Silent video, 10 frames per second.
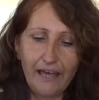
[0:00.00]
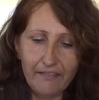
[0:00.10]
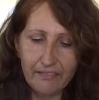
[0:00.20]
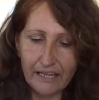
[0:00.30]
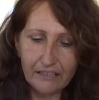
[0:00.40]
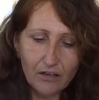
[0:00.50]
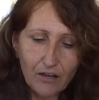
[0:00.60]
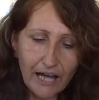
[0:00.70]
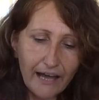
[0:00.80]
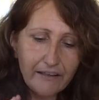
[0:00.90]
And
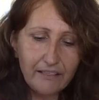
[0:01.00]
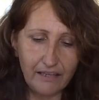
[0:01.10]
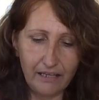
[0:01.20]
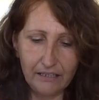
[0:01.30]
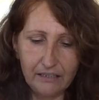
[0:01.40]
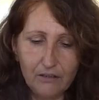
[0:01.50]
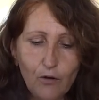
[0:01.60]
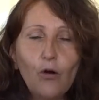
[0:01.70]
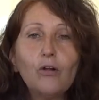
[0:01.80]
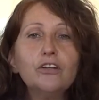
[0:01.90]
then I think
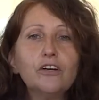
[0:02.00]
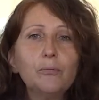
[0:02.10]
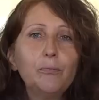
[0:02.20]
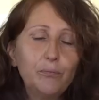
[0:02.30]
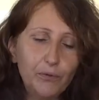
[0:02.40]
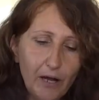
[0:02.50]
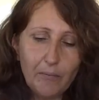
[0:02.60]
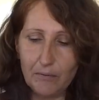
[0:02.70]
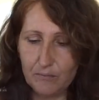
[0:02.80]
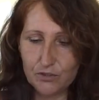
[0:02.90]
all your
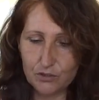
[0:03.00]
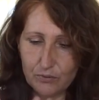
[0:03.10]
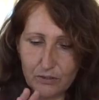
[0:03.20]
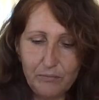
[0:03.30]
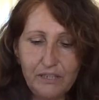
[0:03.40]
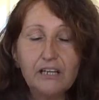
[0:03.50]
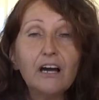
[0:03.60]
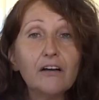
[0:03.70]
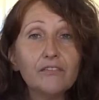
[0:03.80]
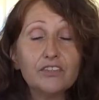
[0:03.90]
problems will be
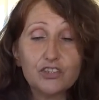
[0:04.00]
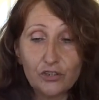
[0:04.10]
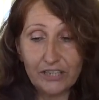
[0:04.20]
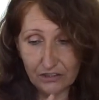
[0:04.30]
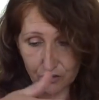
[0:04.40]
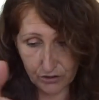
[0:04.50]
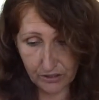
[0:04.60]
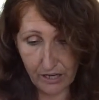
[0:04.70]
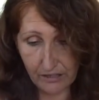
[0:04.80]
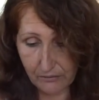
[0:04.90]
gone, so that you
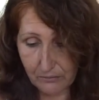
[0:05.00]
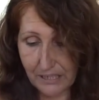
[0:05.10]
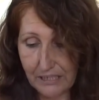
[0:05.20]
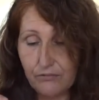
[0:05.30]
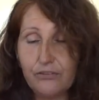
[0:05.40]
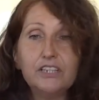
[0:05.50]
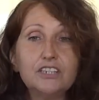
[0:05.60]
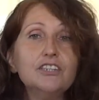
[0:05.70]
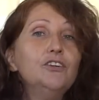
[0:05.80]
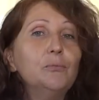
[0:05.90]
are ready for
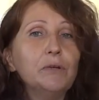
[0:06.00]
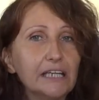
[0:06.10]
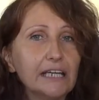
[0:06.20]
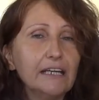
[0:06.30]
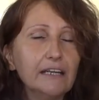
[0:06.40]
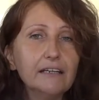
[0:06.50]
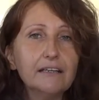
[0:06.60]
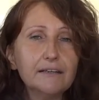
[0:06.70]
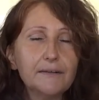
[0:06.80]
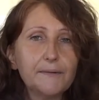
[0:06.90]
this new beginning.
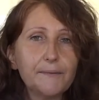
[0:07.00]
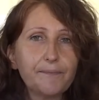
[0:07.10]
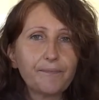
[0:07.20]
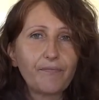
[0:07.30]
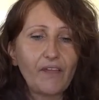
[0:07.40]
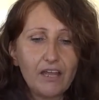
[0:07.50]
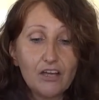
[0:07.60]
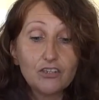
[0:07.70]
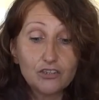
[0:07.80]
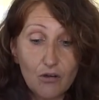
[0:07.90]

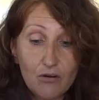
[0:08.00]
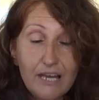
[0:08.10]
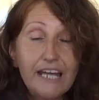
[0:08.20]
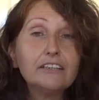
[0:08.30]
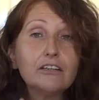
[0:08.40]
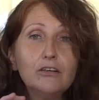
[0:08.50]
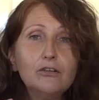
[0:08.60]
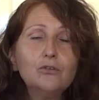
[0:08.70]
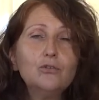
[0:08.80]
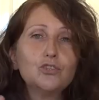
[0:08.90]
So let
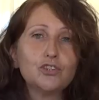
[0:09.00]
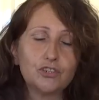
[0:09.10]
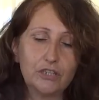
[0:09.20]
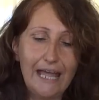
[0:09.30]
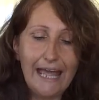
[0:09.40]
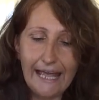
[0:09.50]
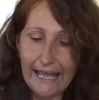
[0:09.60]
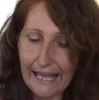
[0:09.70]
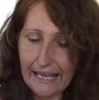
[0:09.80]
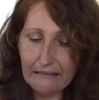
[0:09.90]
loose
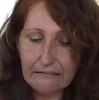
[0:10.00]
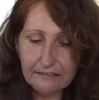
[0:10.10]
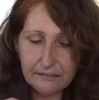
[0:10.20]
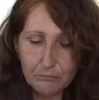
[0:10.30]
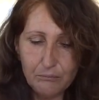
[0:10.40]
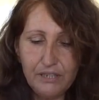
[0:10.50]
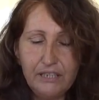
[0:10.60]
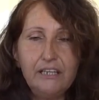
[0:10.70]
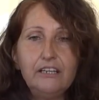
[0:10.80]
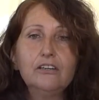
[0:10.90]
and
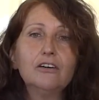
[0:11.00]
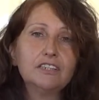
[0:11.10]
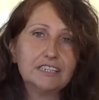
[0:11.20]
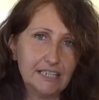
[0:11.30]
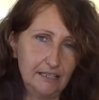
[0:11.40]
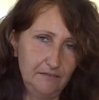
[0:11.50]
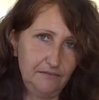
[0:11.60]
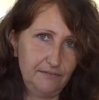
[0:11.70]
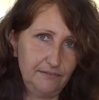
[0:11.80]
be yourself.